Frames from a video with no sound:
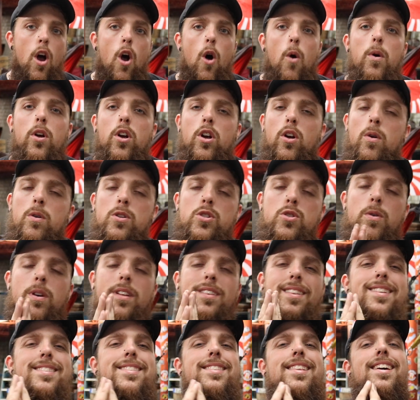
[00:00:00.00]
We are going to get
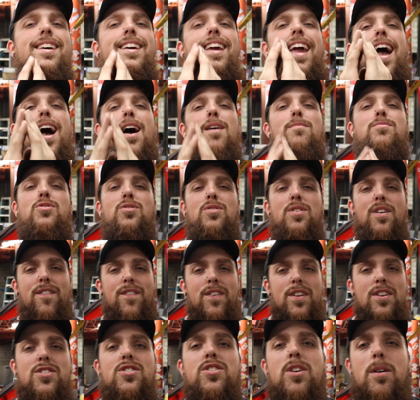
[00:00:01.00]
this thing absolutely
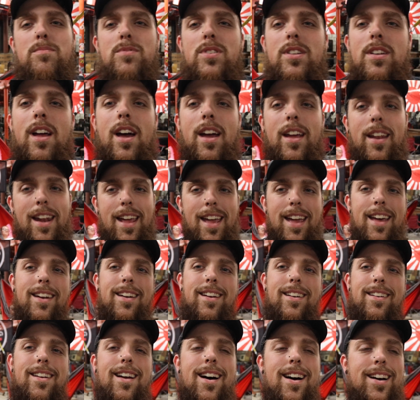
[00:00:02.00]
finished up tonight
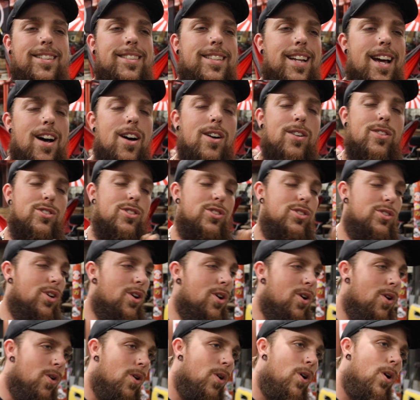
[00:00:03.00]
and knocked out.
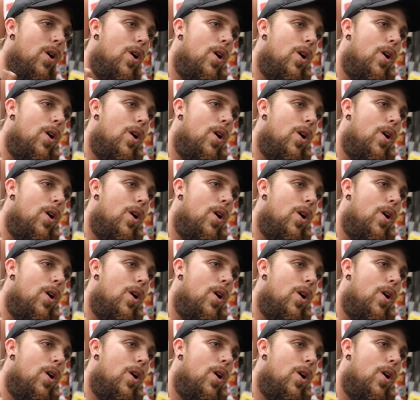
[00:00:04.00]
So